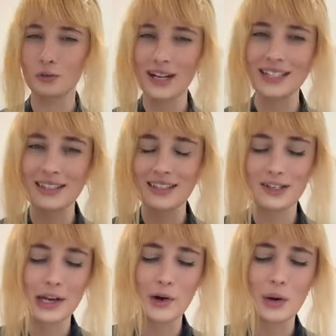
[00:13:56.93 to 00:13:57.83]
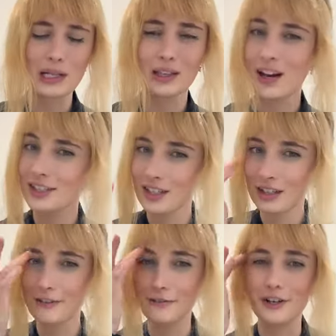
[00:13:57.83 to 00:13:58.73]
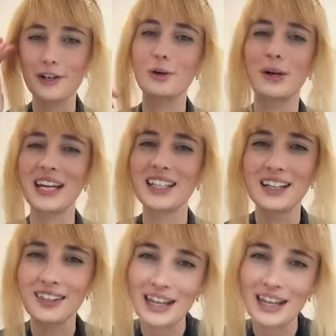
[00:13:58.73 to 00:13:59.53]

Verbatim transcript: Great to see you. Lots of love for you, queen.